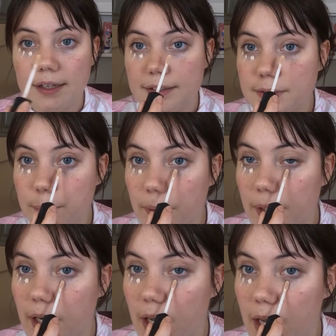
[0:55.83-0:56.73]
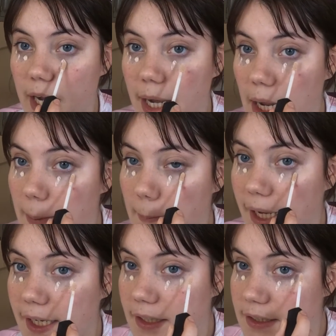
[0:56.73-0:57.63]
is put on
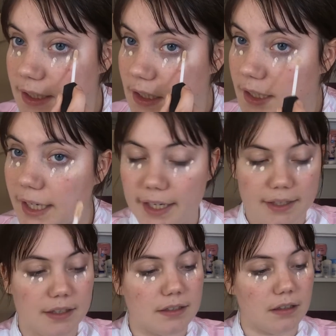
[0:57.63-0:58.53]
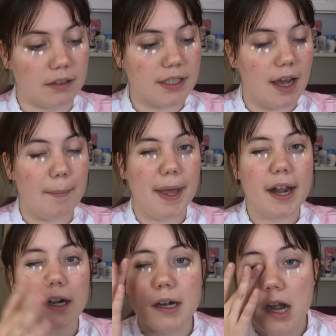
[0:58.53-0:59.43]
my concealer kind of in this little dot
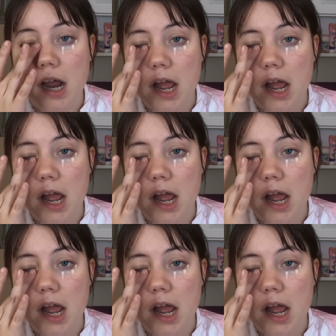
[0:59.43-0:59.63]
pattern.